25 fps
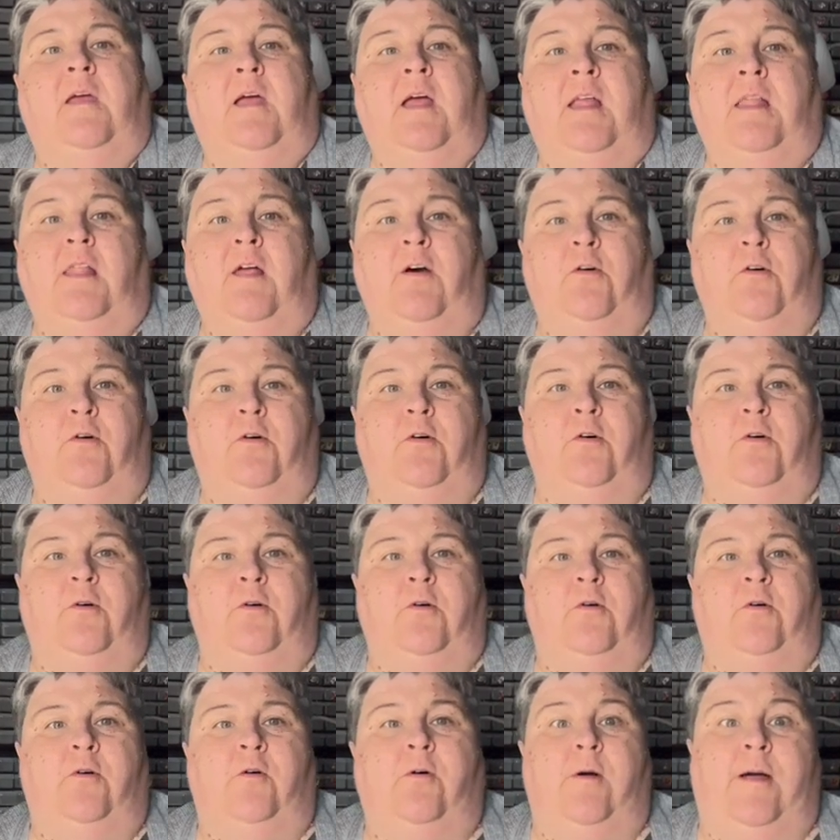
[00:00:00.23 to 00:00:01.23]

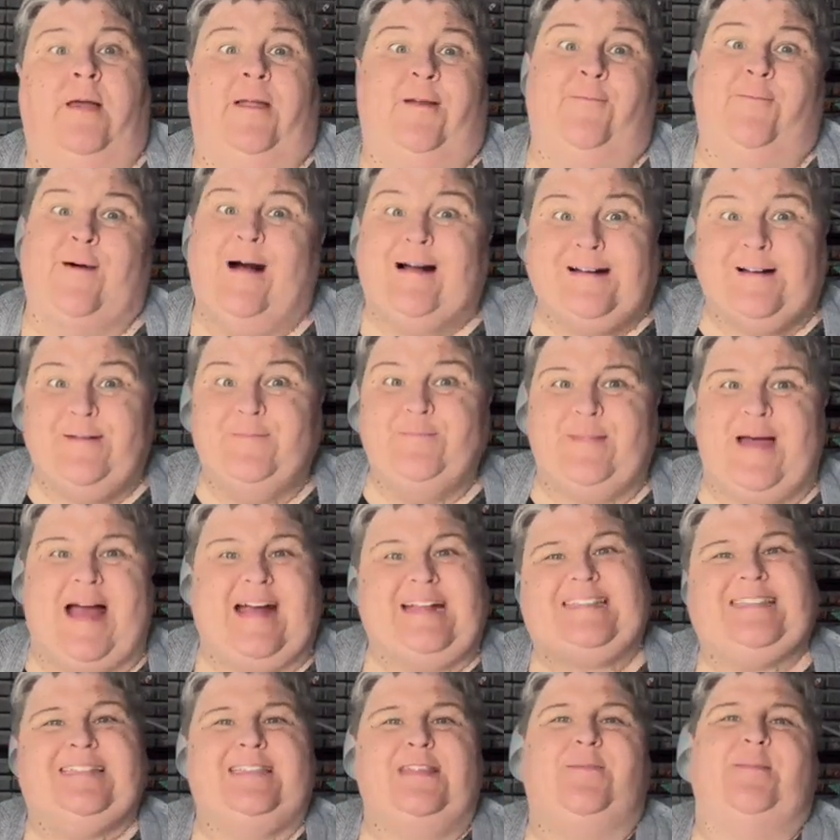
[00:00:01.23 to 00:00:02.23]
Hello, and welcome
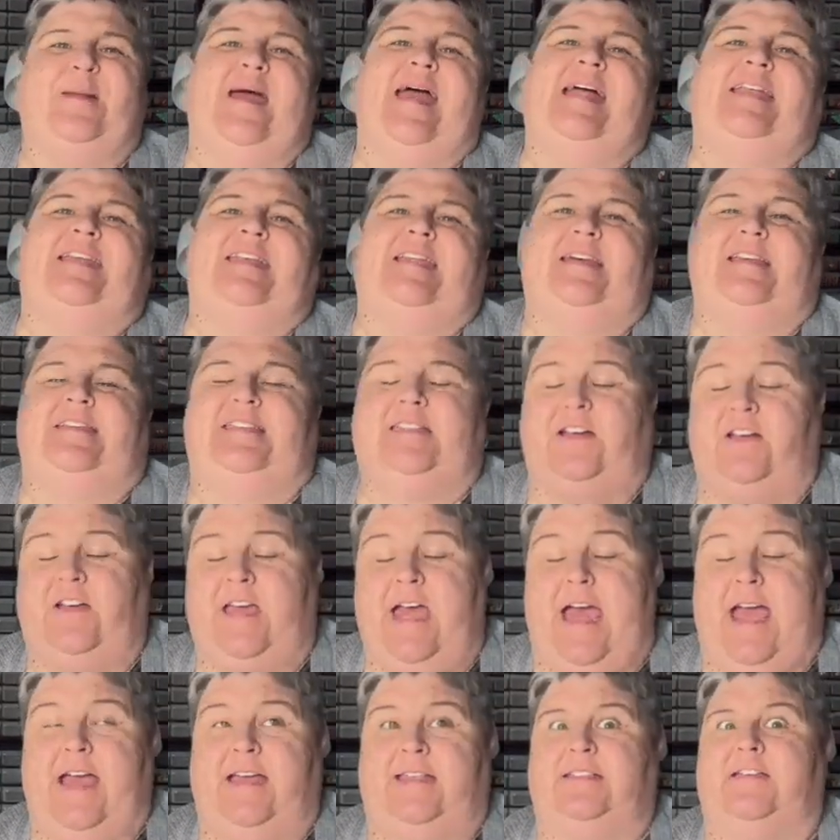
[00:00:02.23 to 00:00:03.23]
back to the madness.
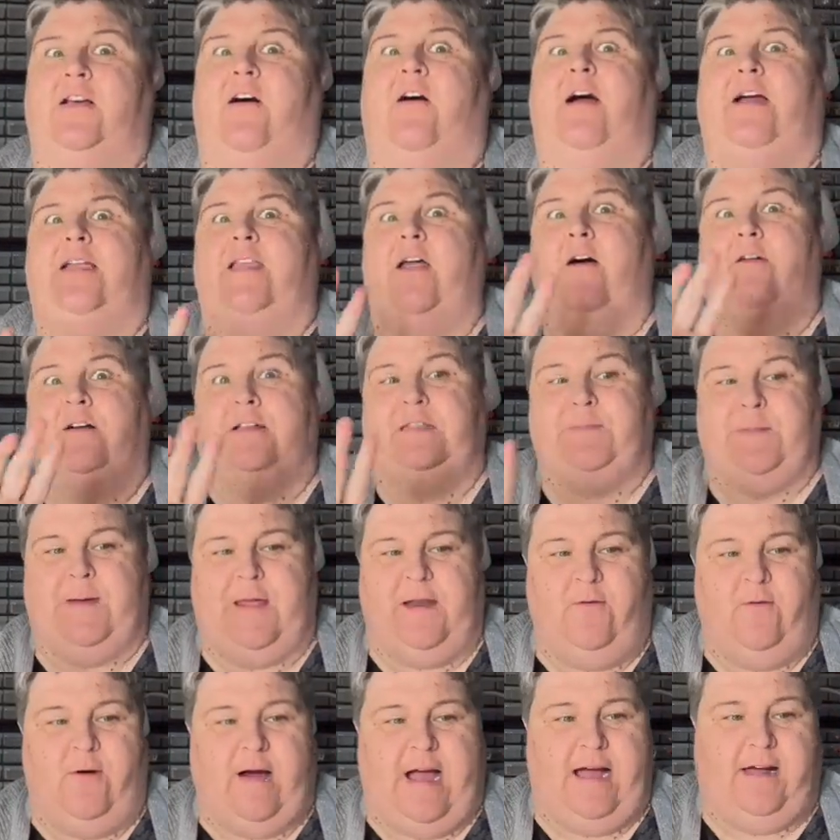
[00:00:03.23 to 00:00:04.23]
Okay, so I know it's been
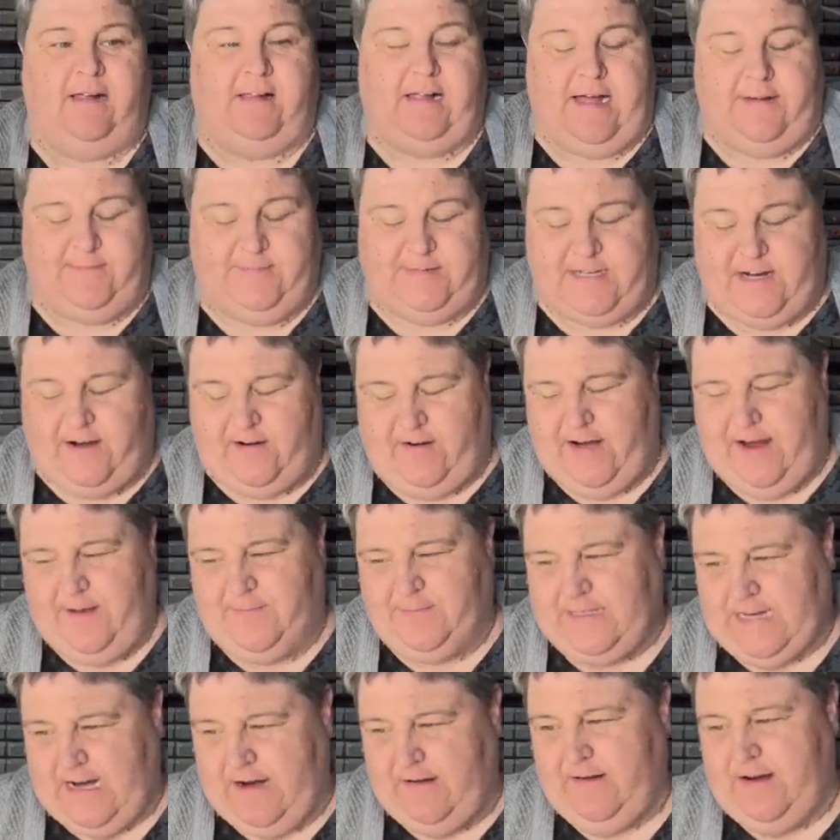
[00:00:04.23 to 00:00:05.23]
a while. I'm sorry.
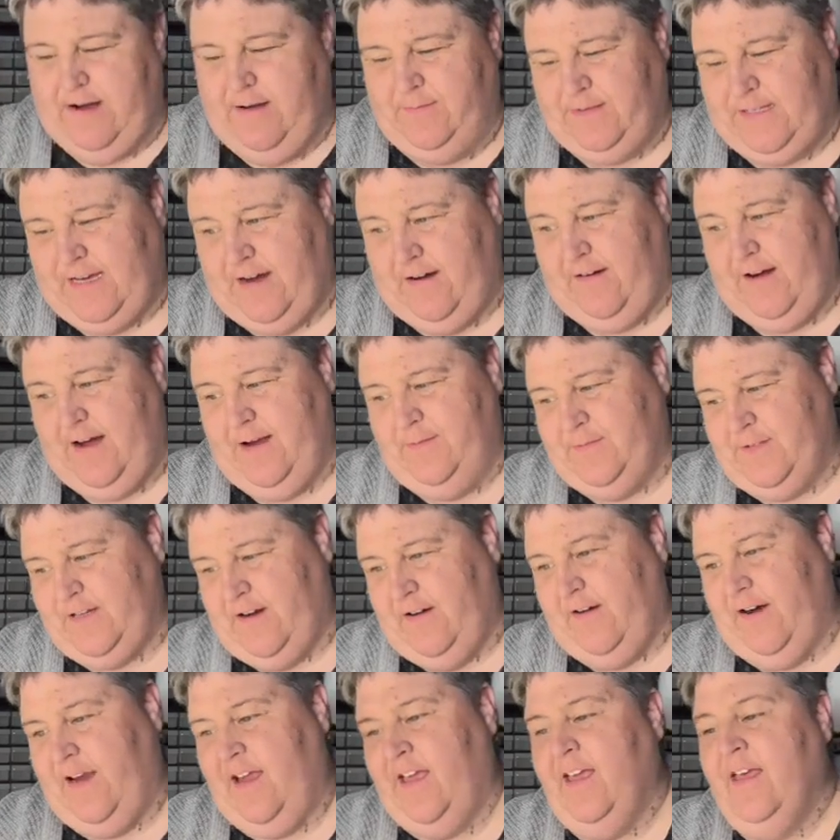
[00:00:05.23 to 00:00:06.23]

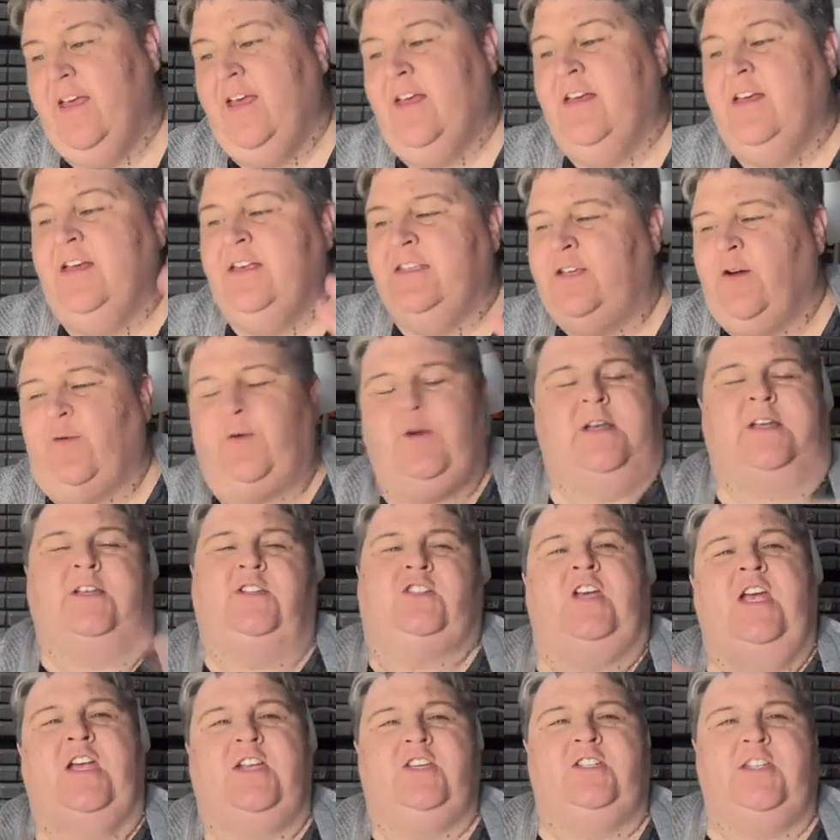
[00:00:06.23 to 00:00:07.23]
So we're going to
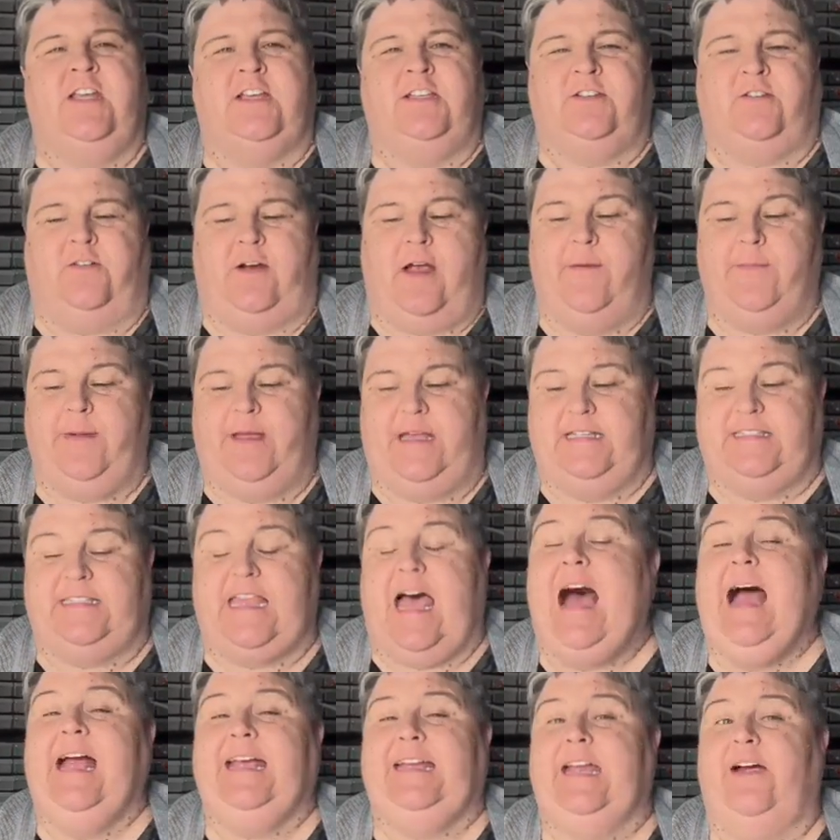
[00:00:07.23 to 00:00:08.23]
change things around because
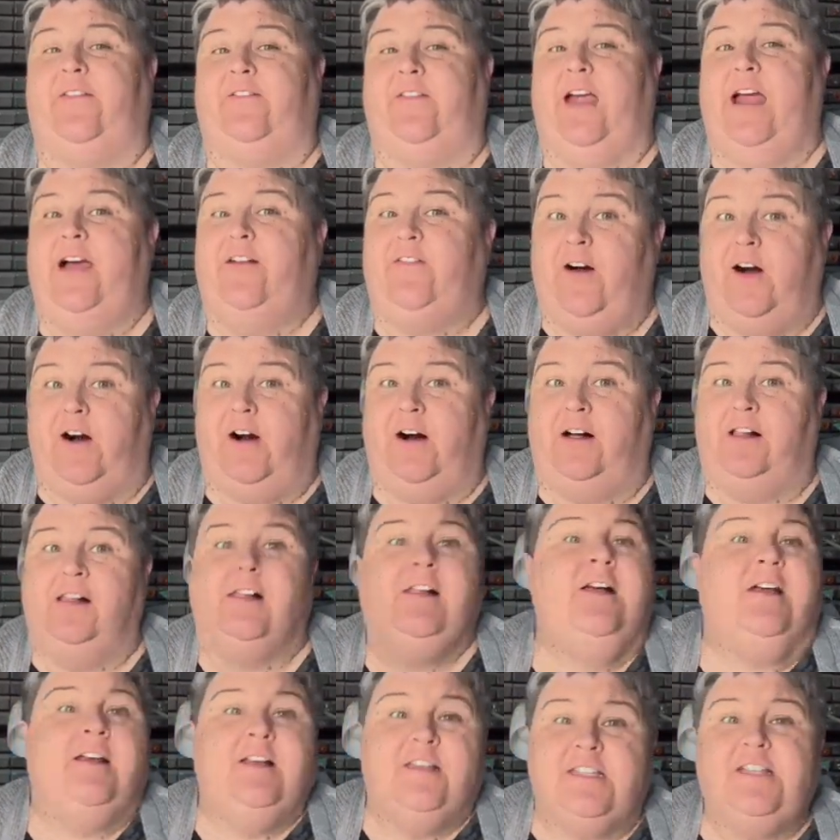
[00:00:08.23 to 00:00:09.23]
I never have
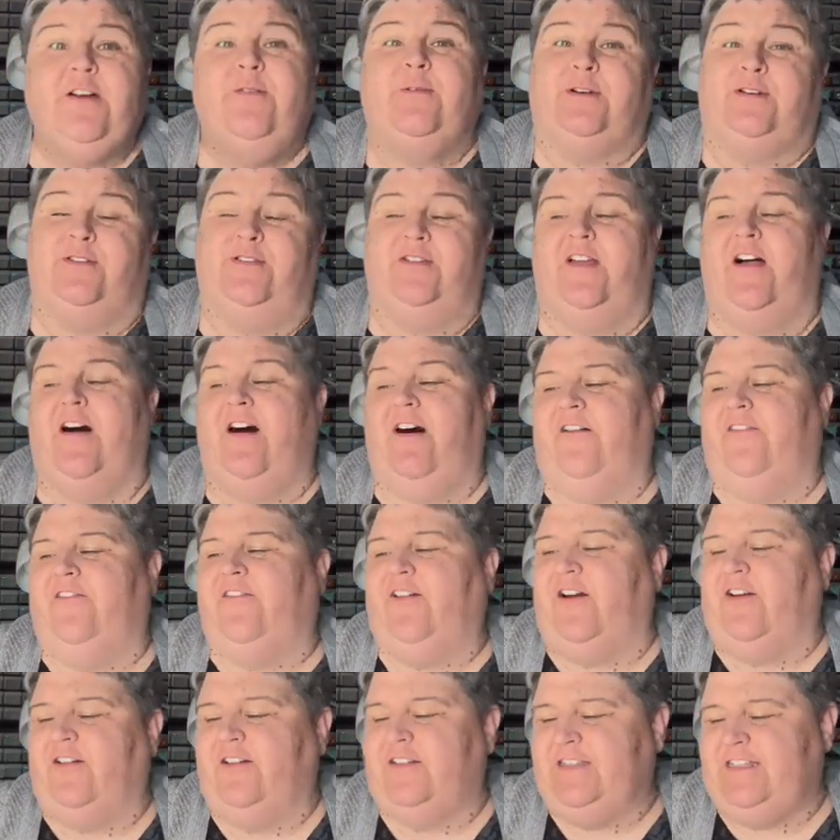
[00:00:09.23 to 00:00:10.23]
haul, so we're doing haul
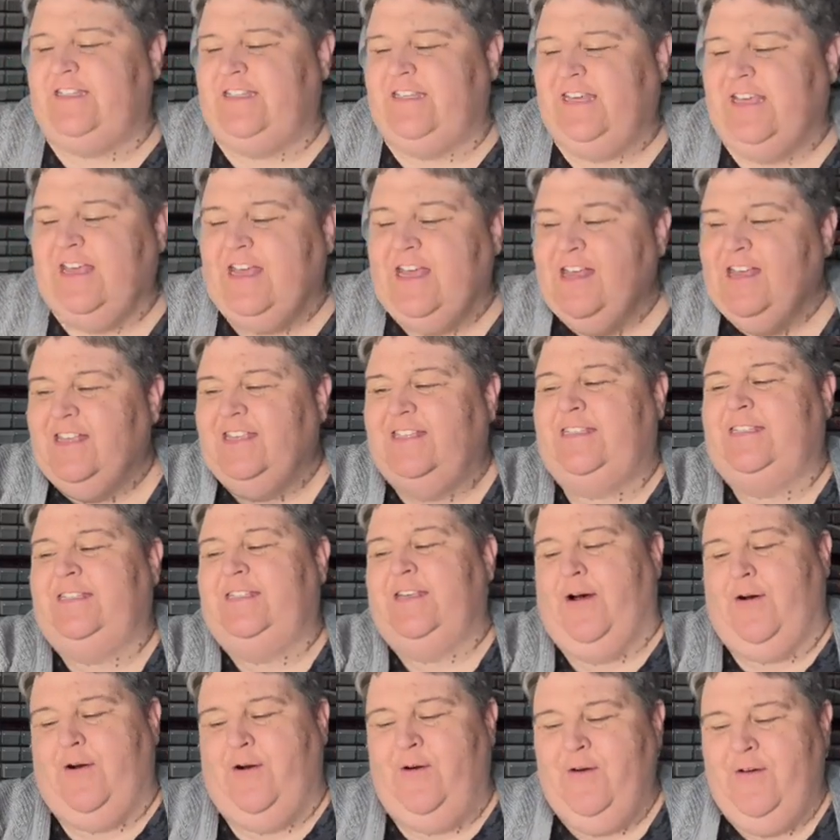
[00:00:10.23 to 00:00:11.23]
first.
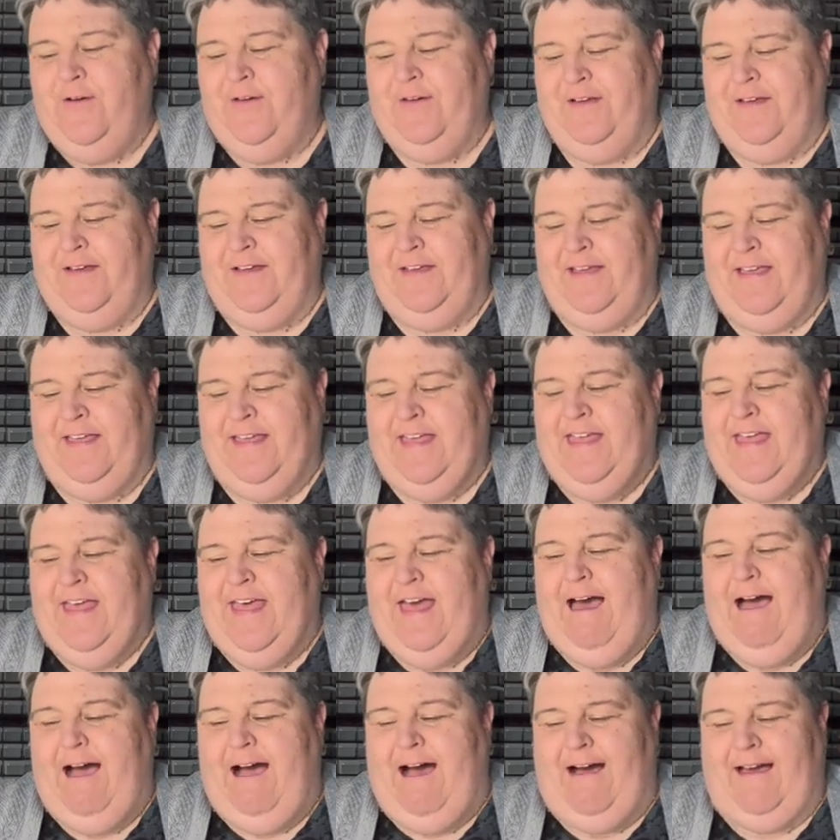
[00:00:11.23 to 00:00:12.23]
So,
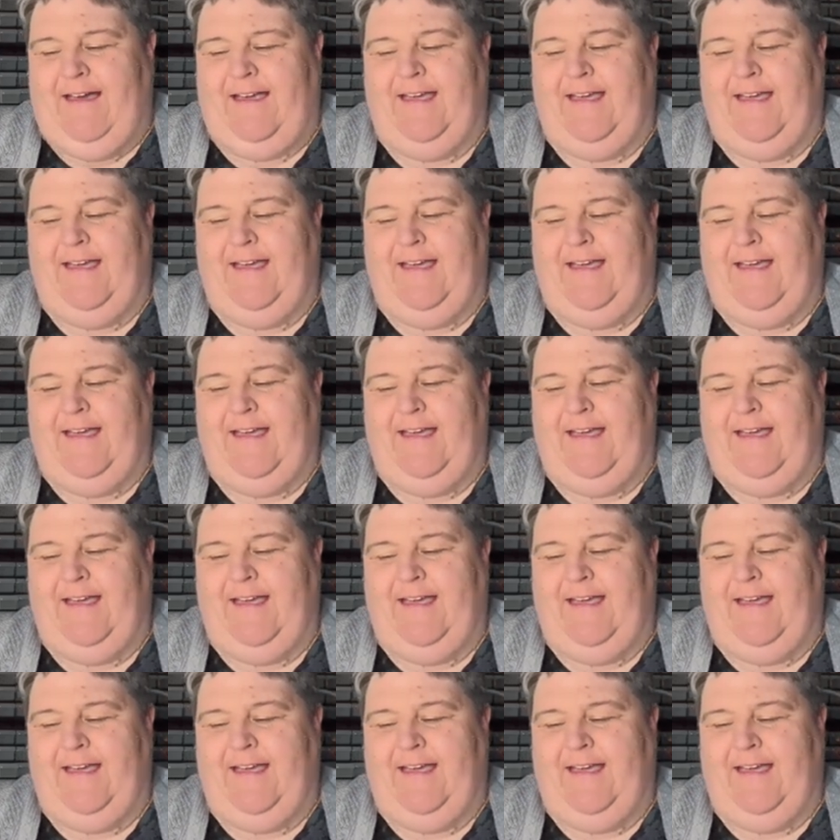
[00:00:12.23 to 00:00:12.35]
I